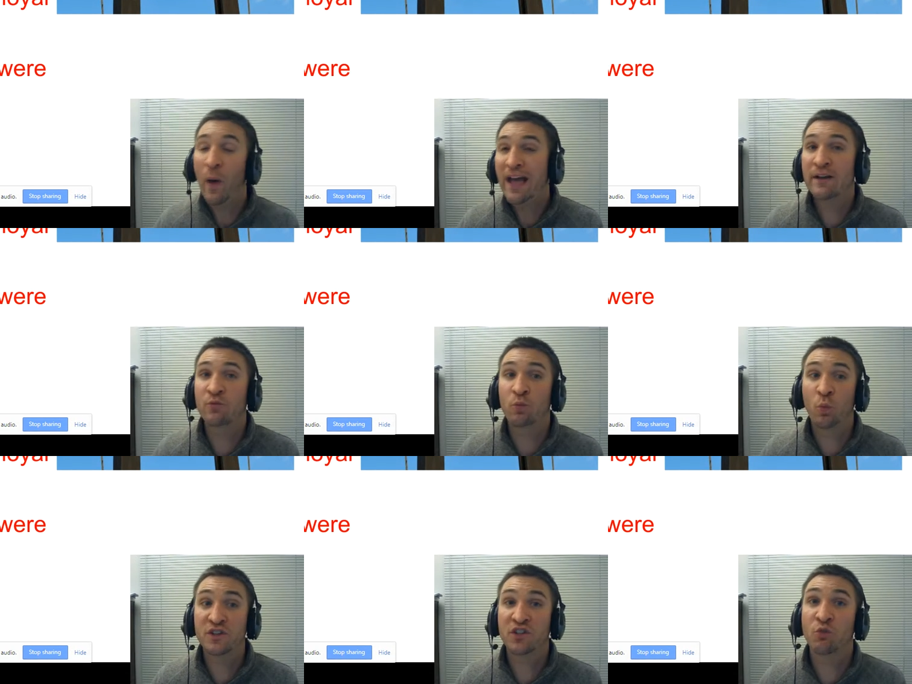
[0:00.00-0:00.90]
When
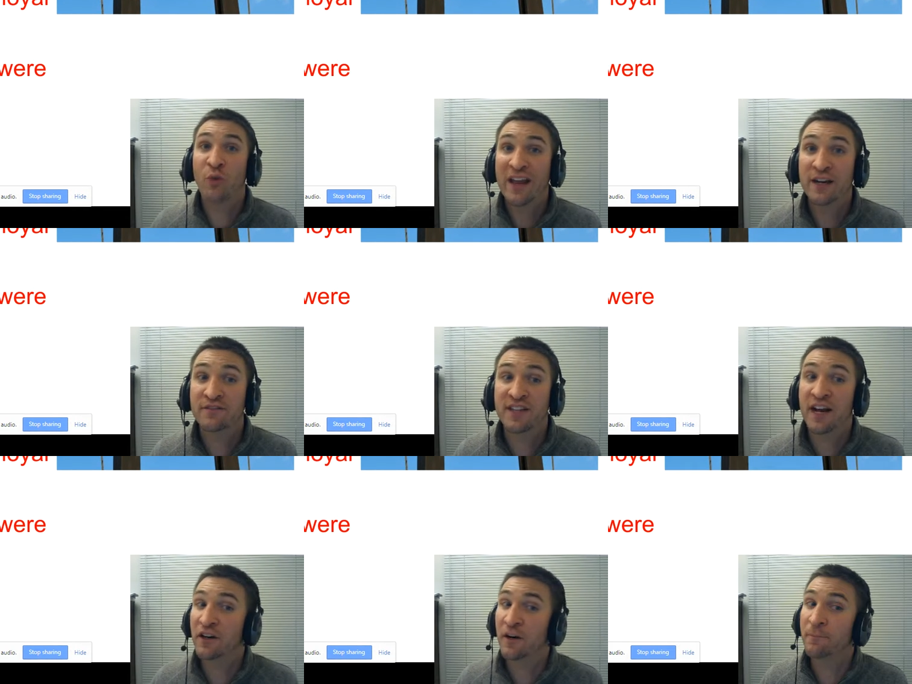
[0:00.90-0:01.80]
was the Reign of
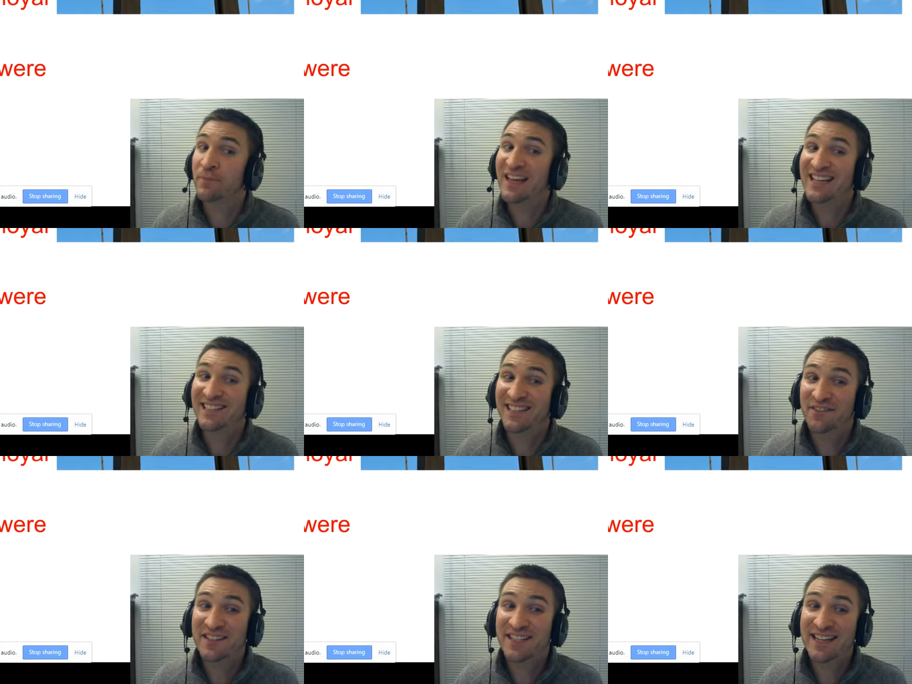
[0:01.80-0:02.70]
Terror?
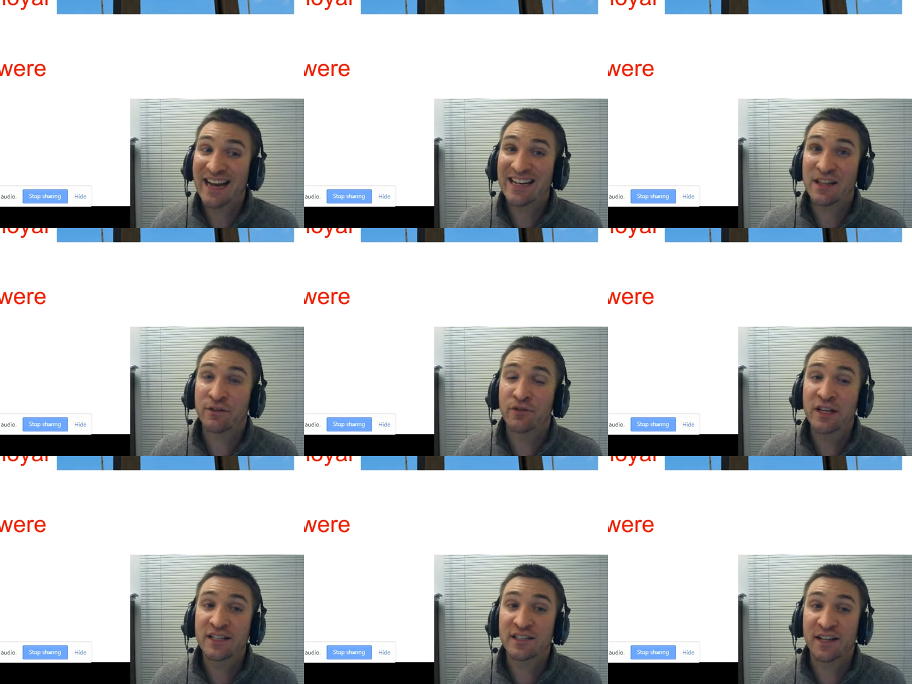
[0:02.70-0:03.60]
1793
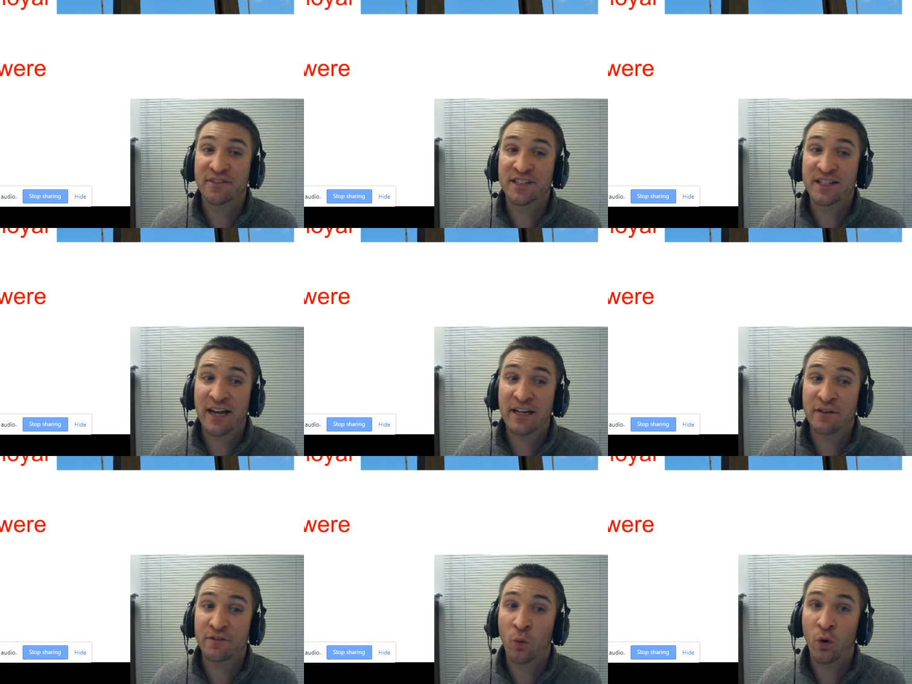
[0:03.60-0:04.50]
to
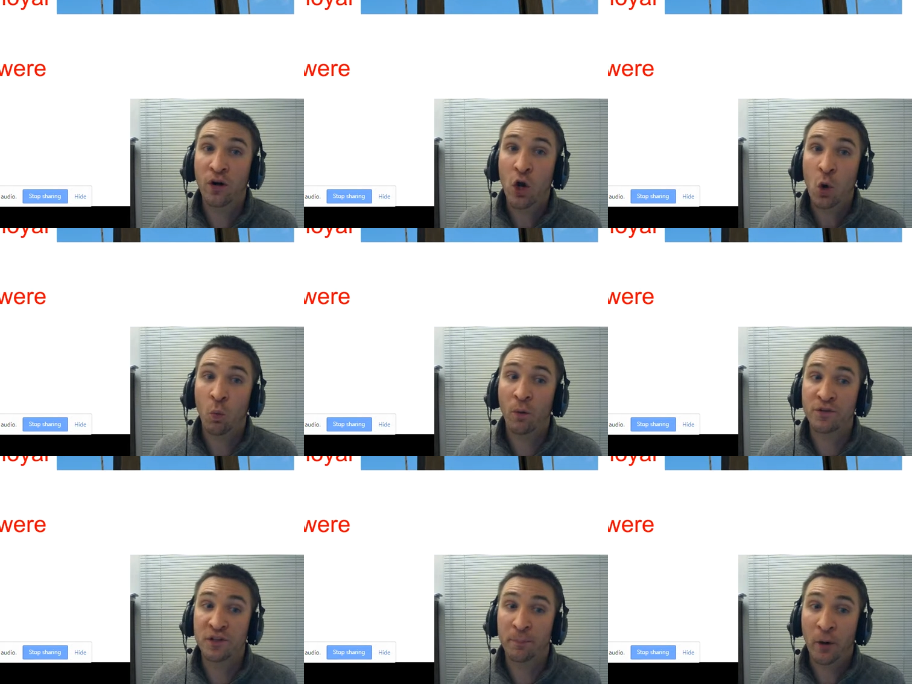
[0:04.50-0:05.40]
1794. What
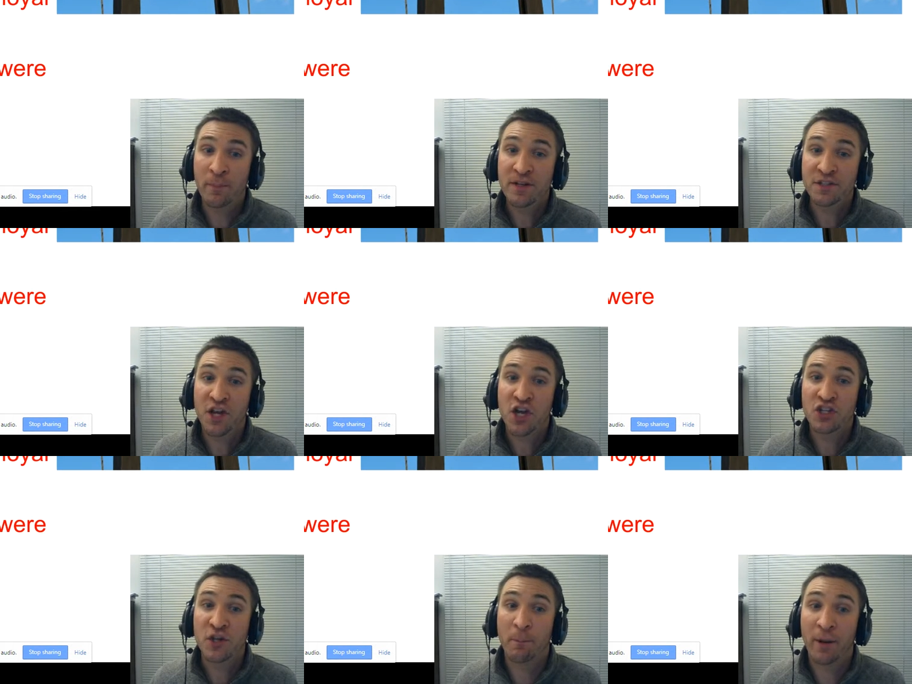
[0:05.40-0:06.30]
was the purpose?
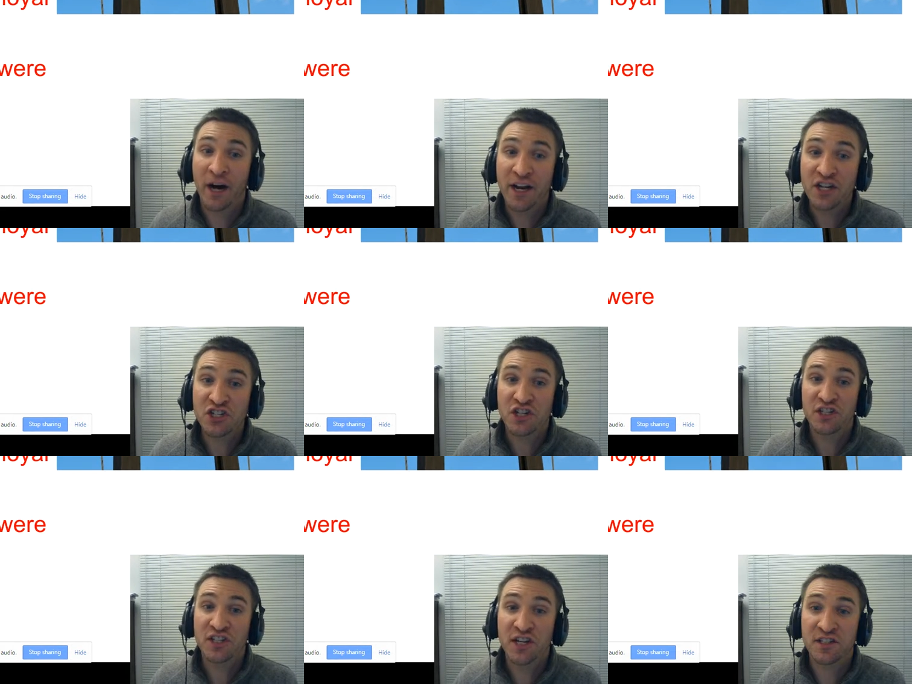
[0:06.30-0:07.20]
to punish
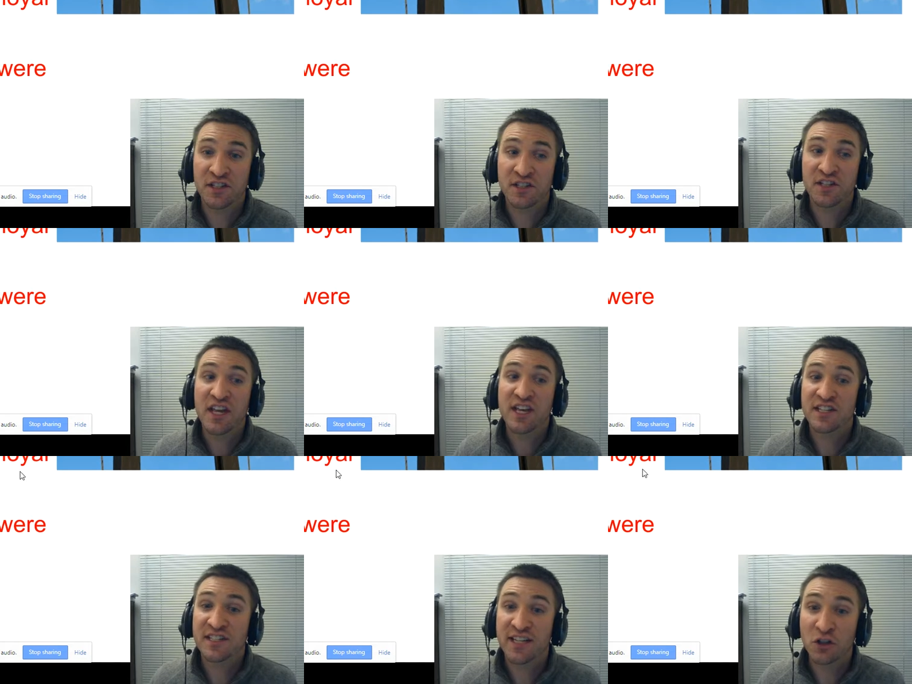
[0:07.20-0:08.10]
citizens
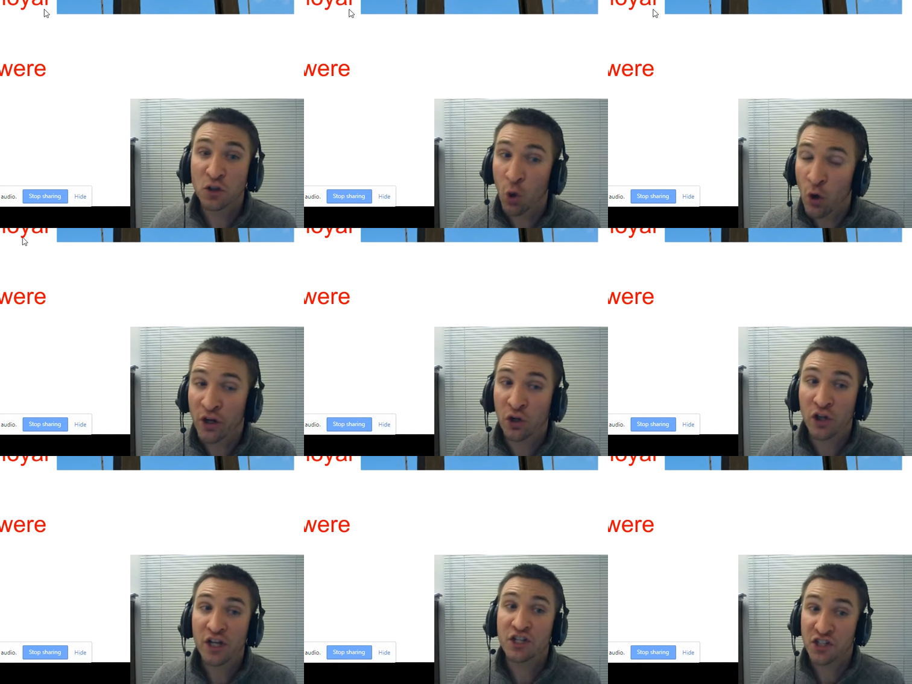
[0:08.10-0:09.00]
still
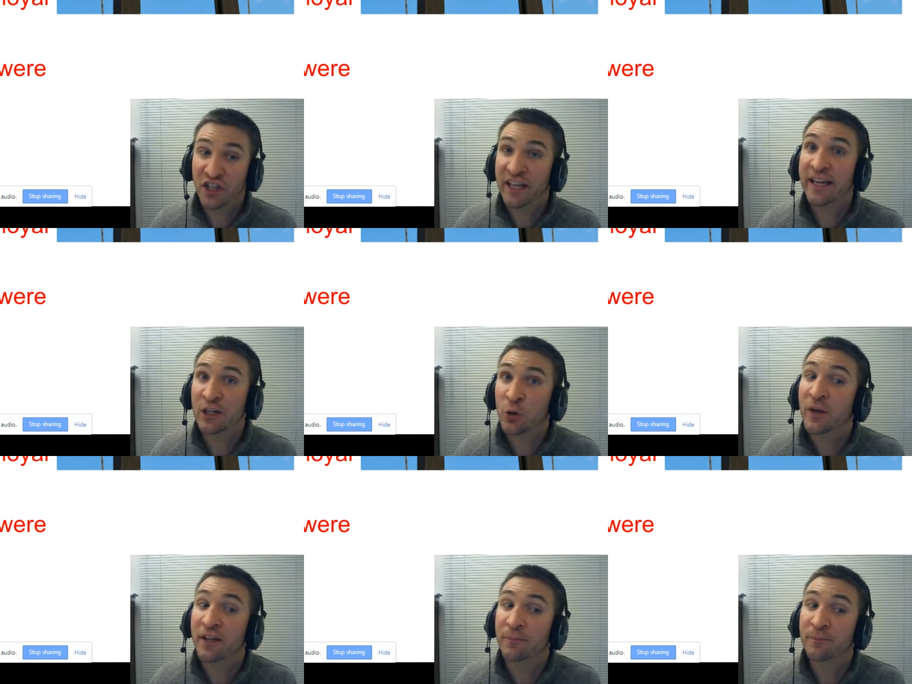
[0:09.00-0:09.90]
loyal to the king and
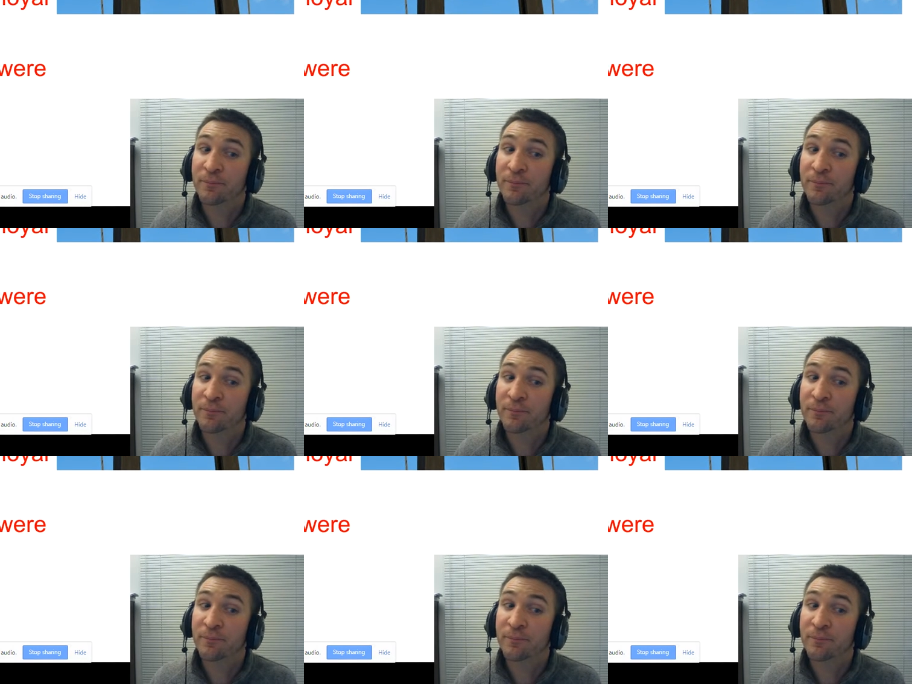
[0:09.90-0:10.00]
queen.